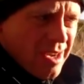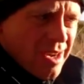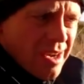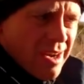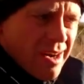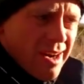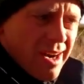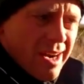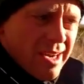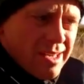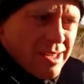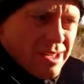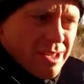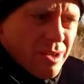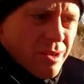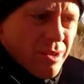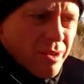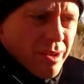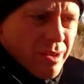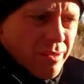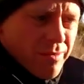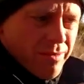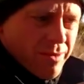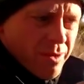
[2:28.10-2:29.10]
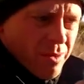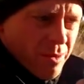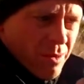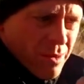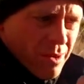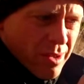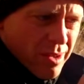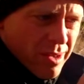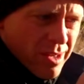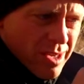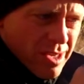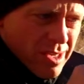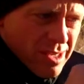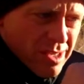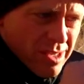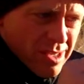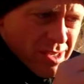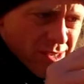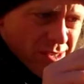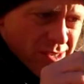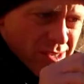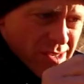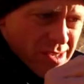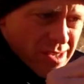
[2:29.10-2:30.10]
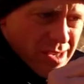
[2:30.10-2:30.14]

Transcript: Alright, so the fuel in this